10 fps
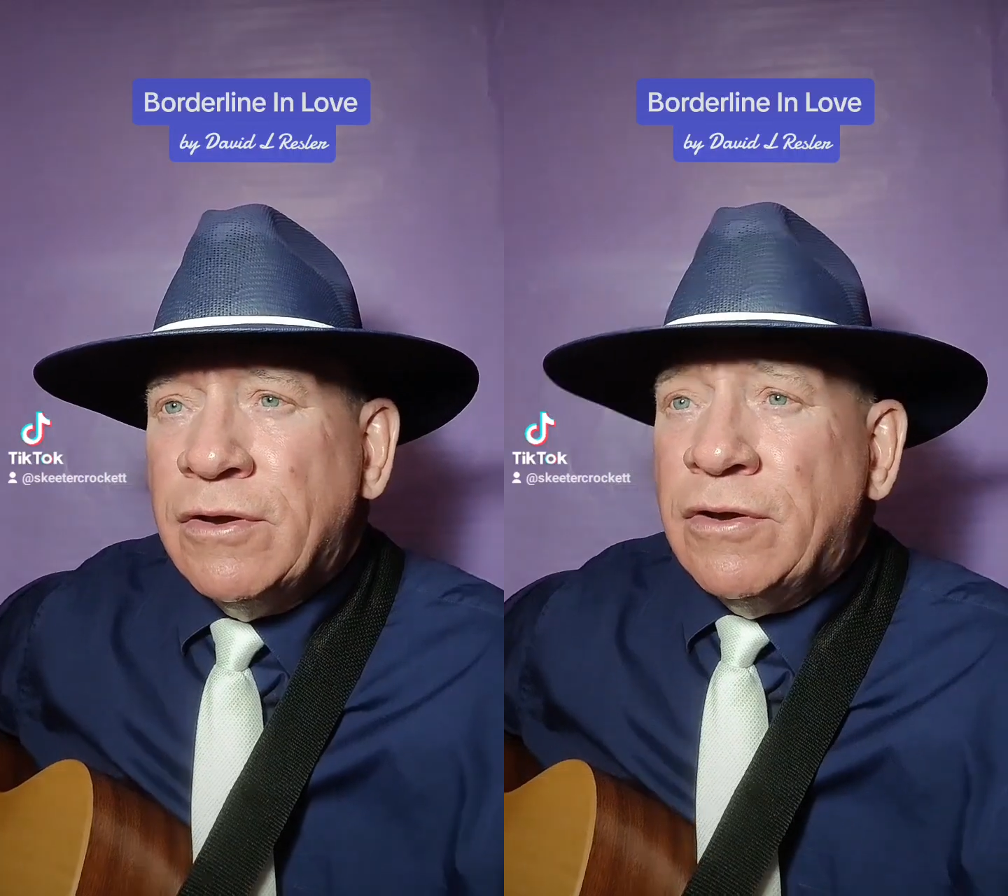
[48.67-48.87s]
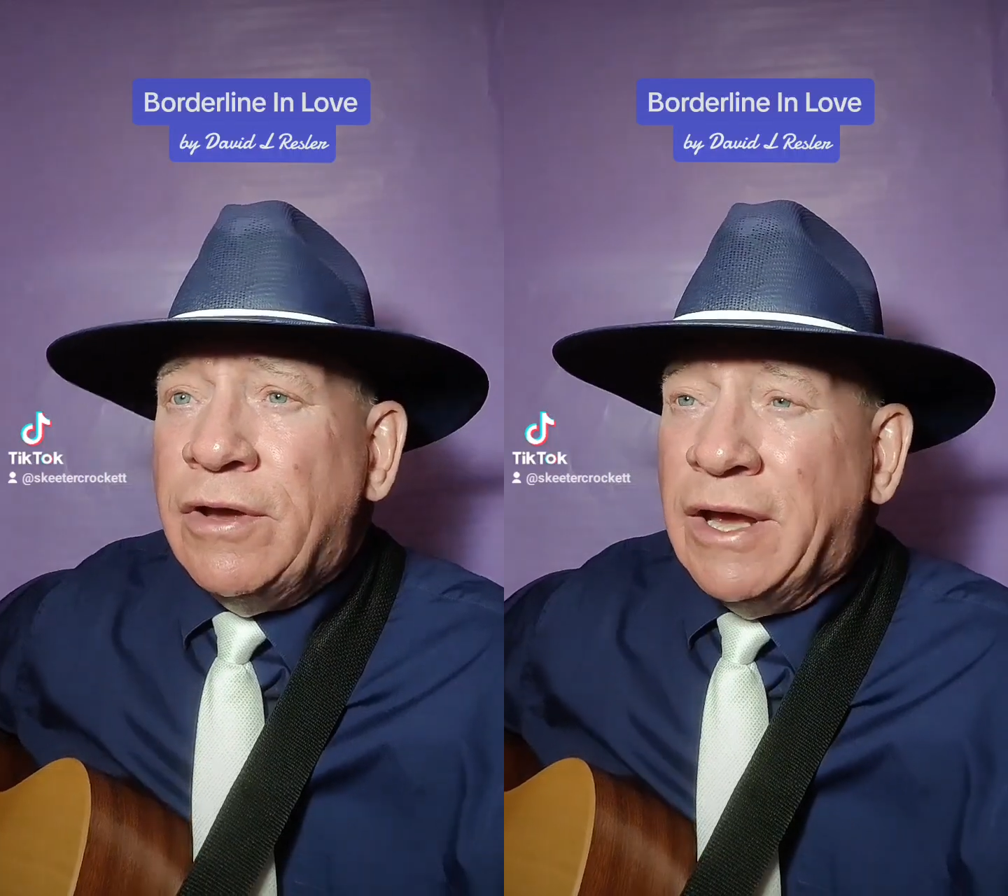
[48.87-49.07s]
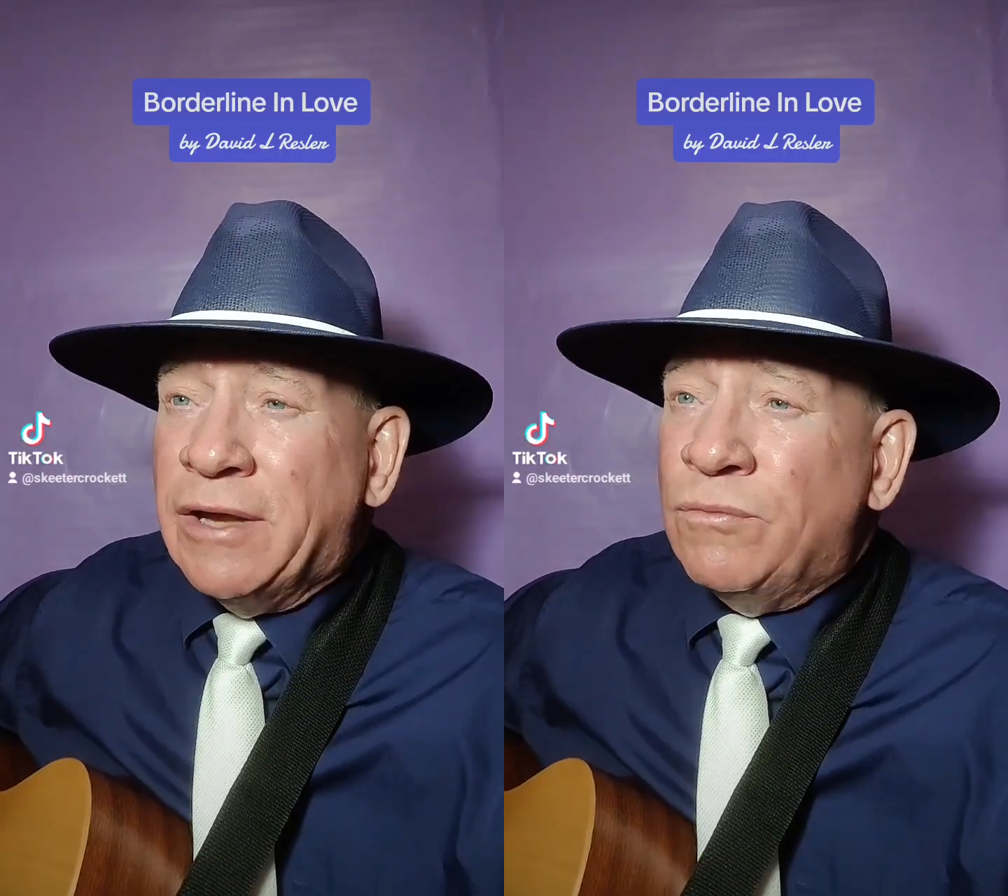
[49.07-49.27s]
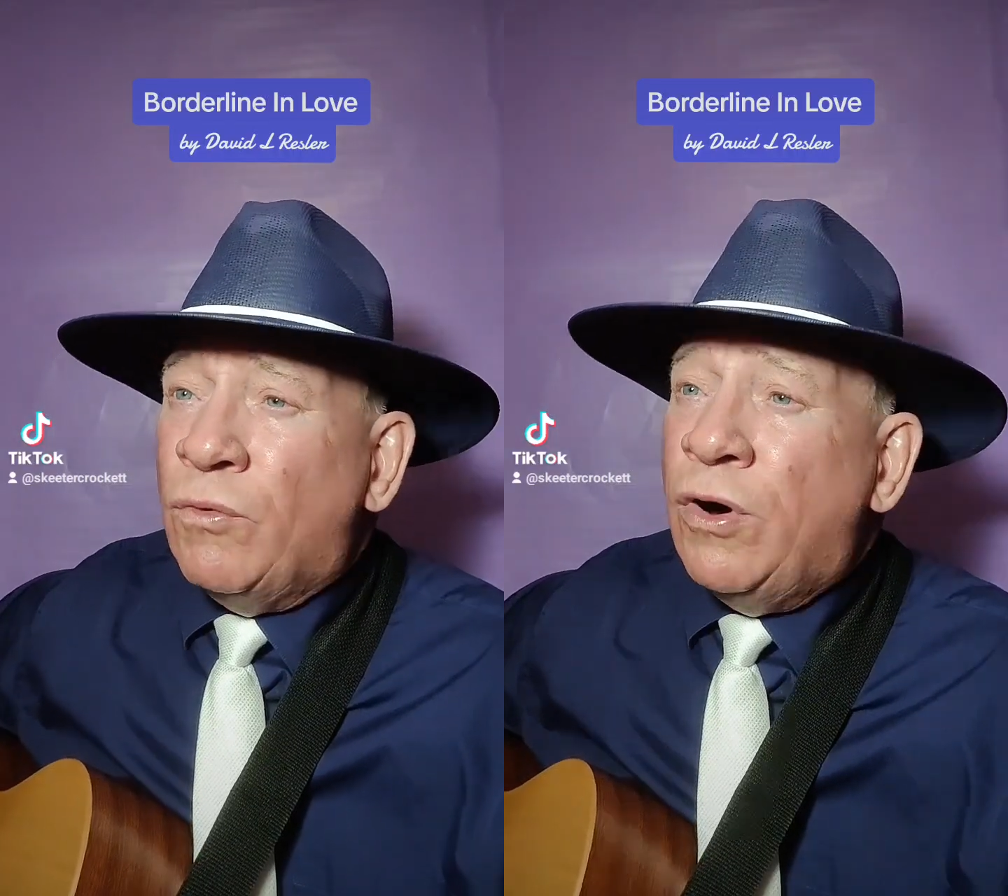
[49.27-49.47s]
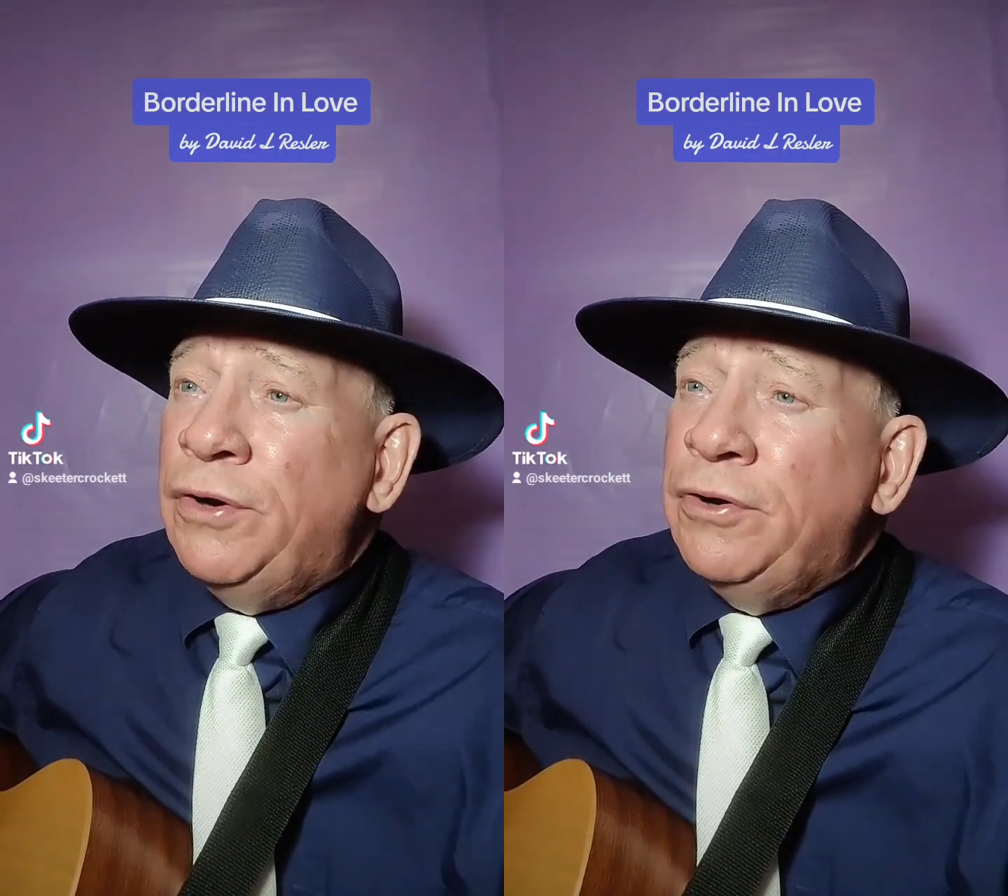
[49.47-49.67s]

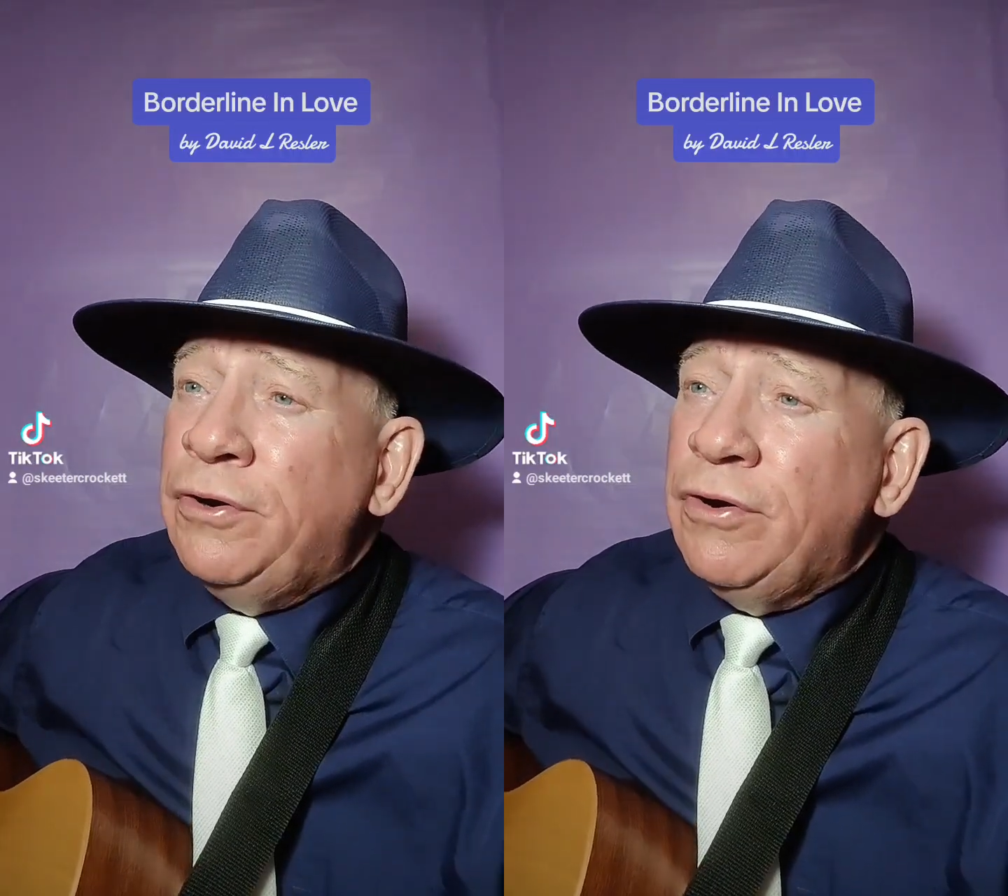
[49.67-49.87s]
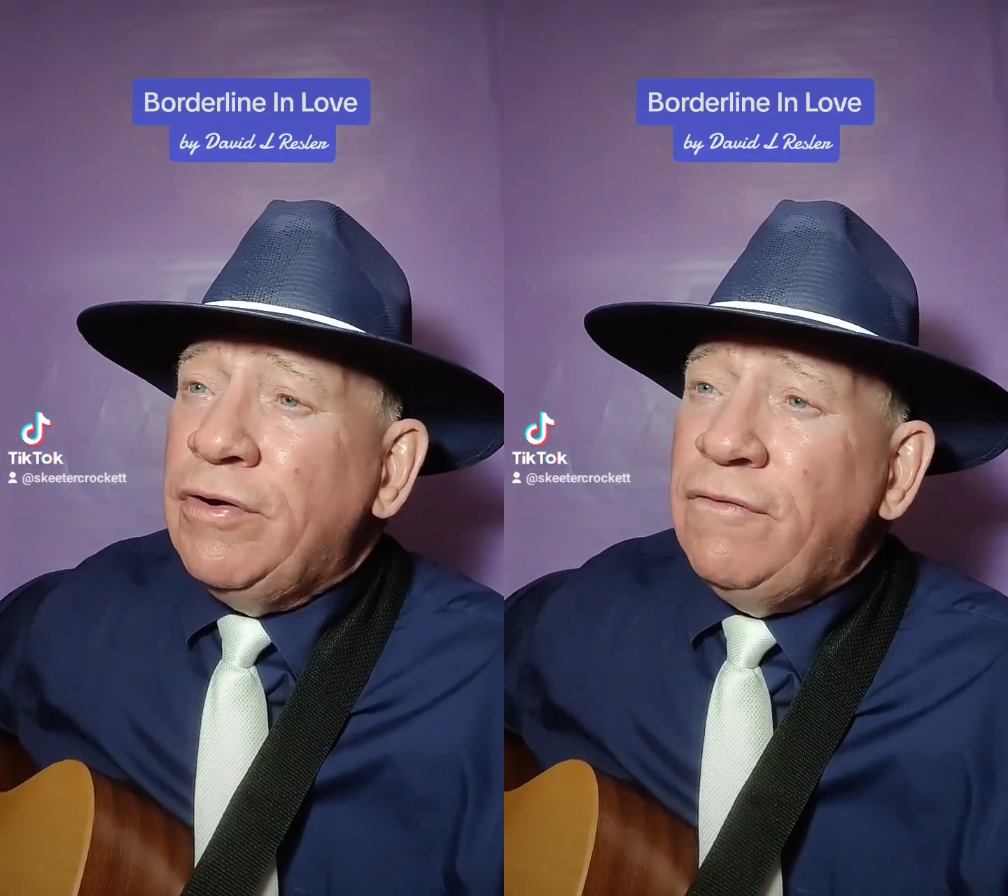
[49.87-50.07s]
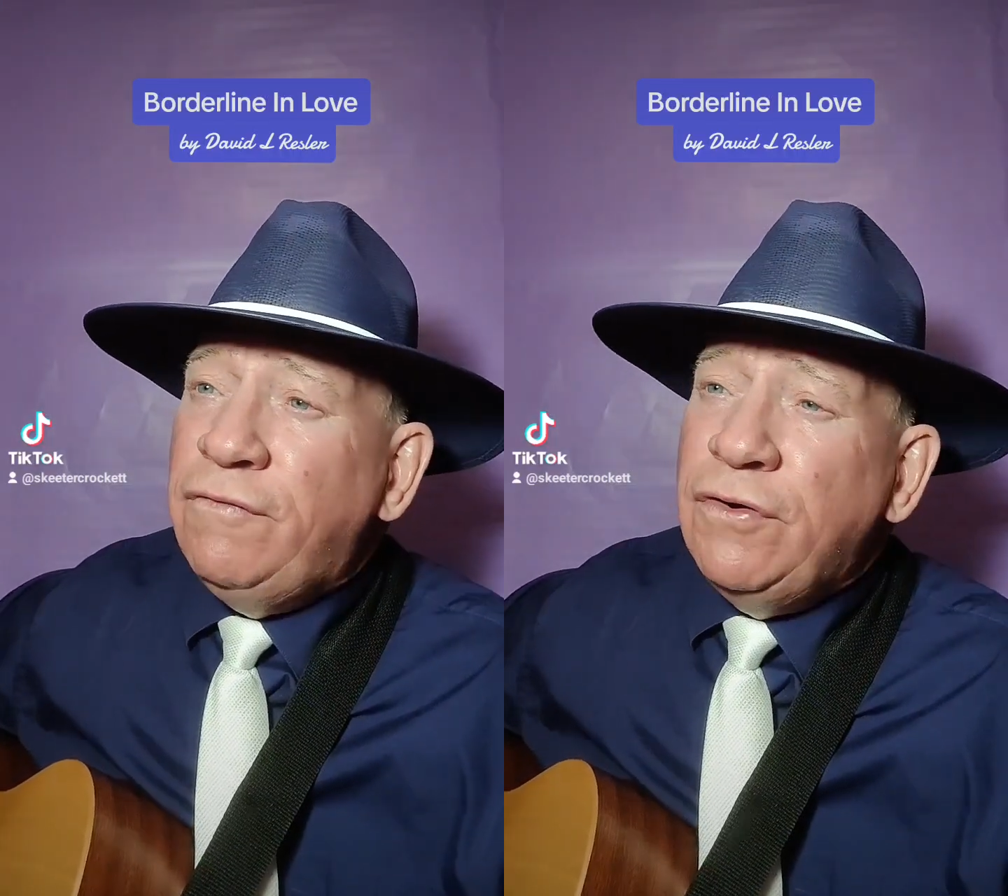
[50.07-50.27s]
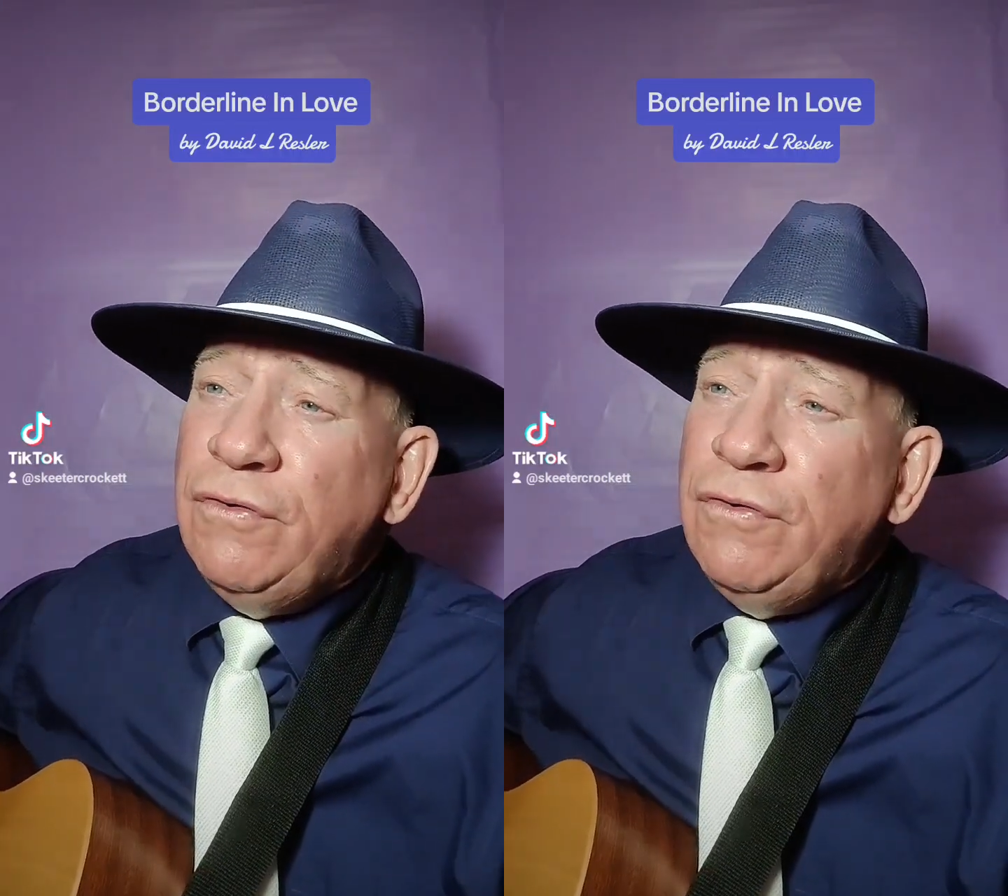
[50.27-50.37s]
and wonder if